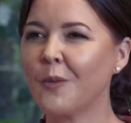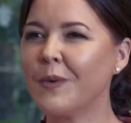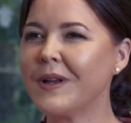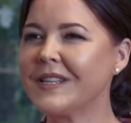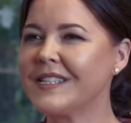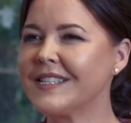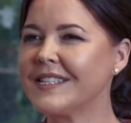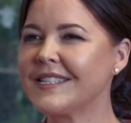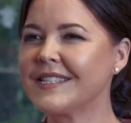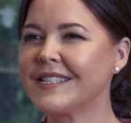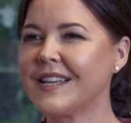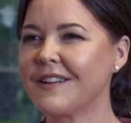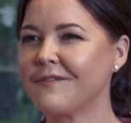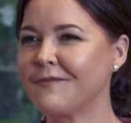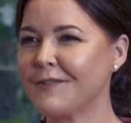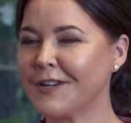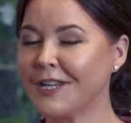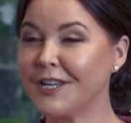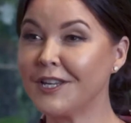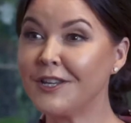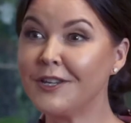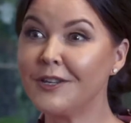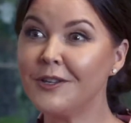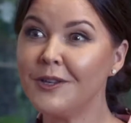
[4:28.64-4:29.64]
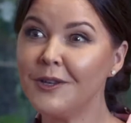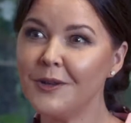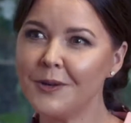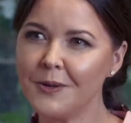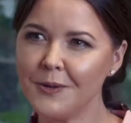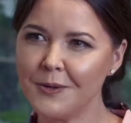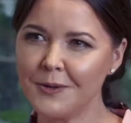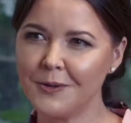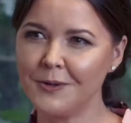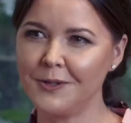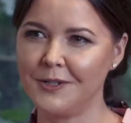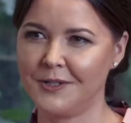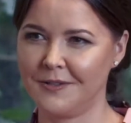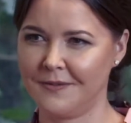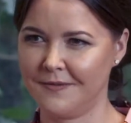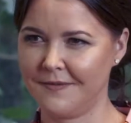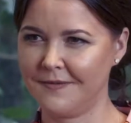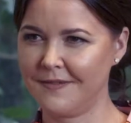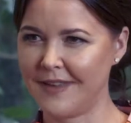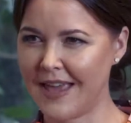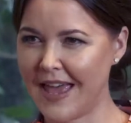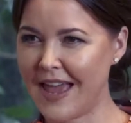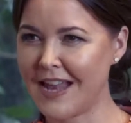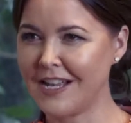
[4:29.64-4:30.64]
We're discovering huge
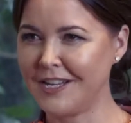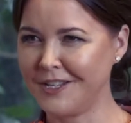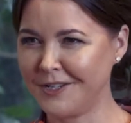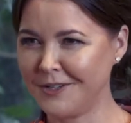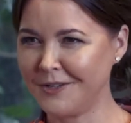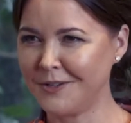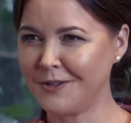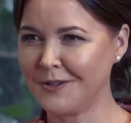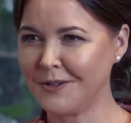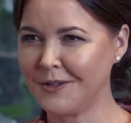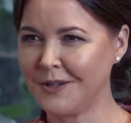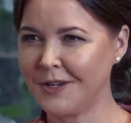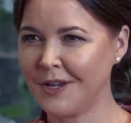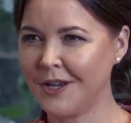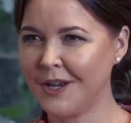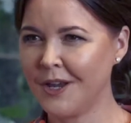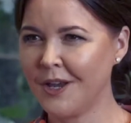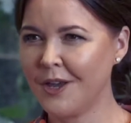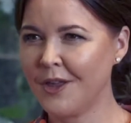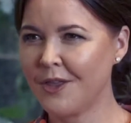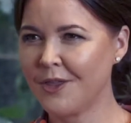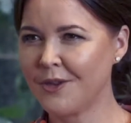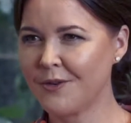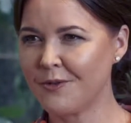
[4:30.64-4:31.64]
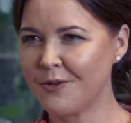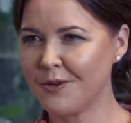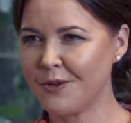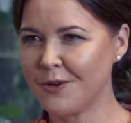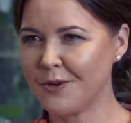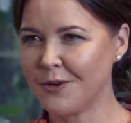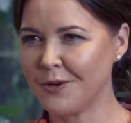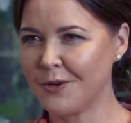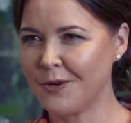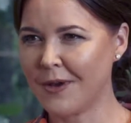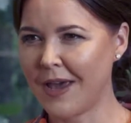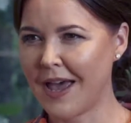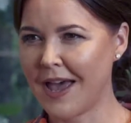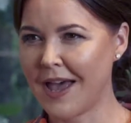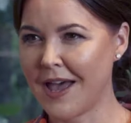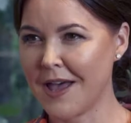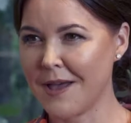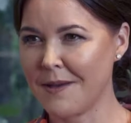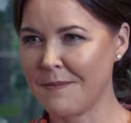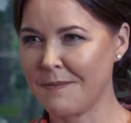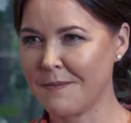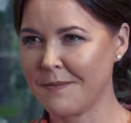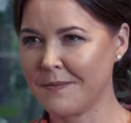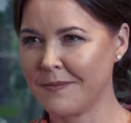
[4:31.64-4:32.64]
value through
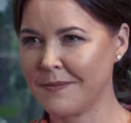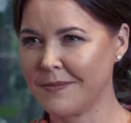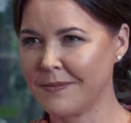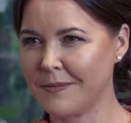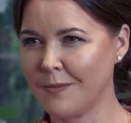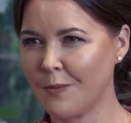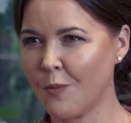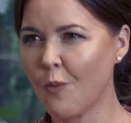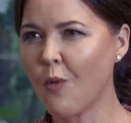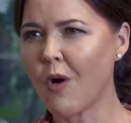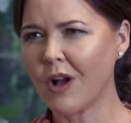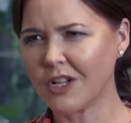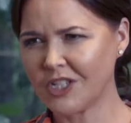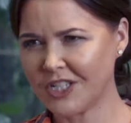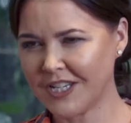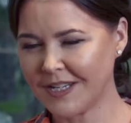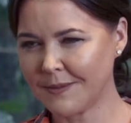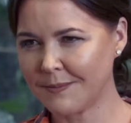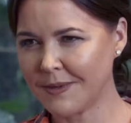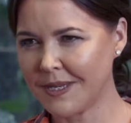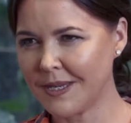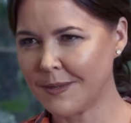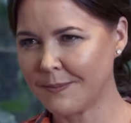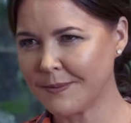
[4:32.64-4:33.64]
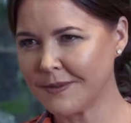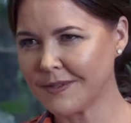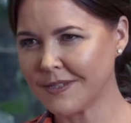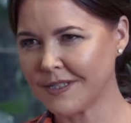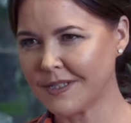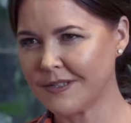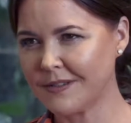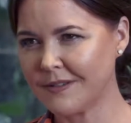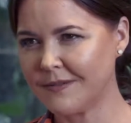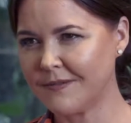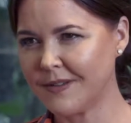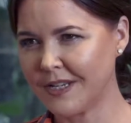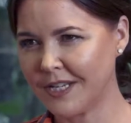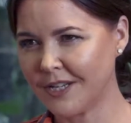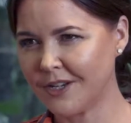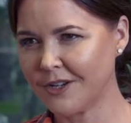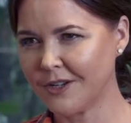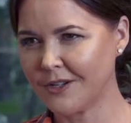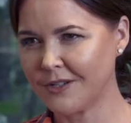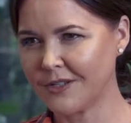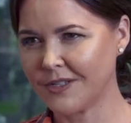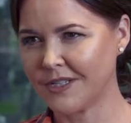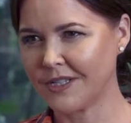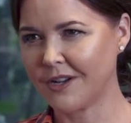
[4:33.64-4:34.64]
watching people's
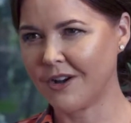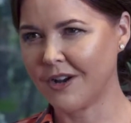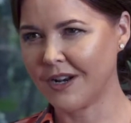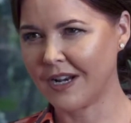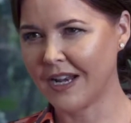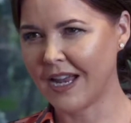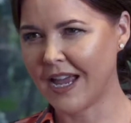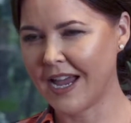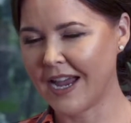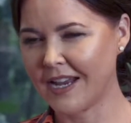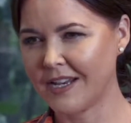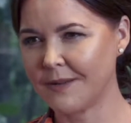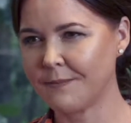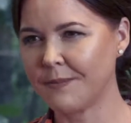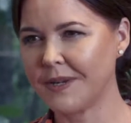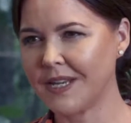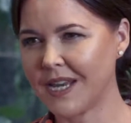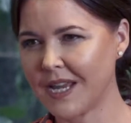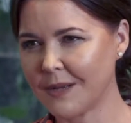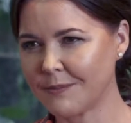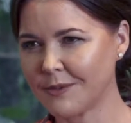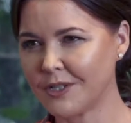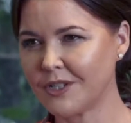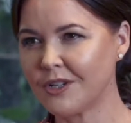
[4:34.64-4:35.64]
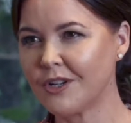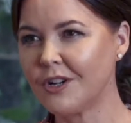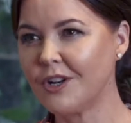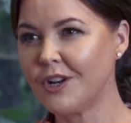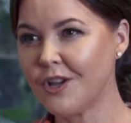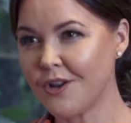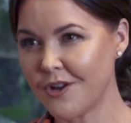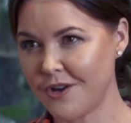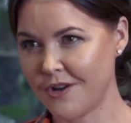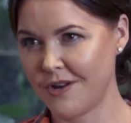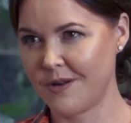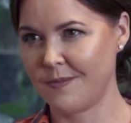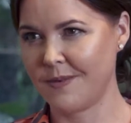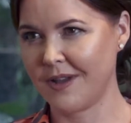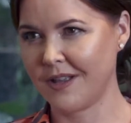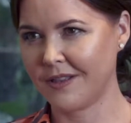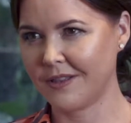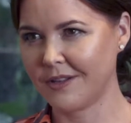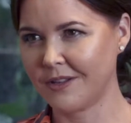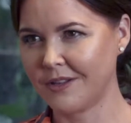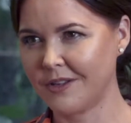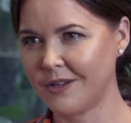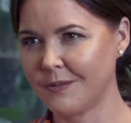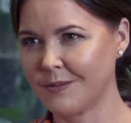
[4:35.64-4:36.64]
videos online and being able to learn about
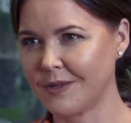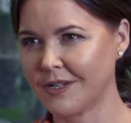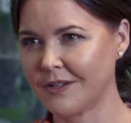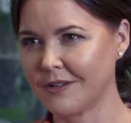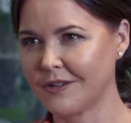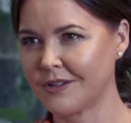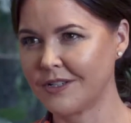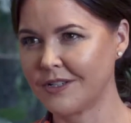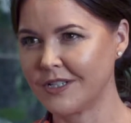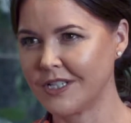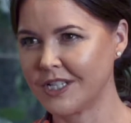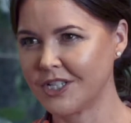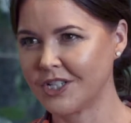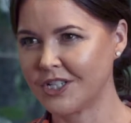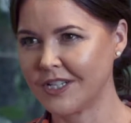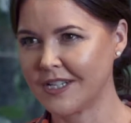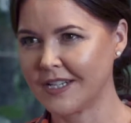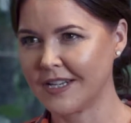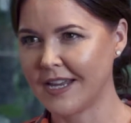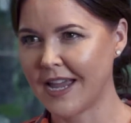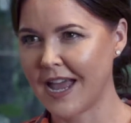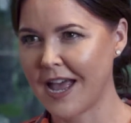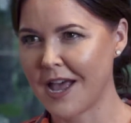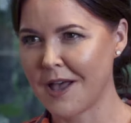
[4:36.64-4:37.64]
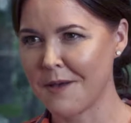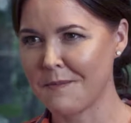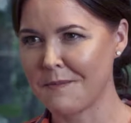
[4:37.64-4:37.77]
the human condition.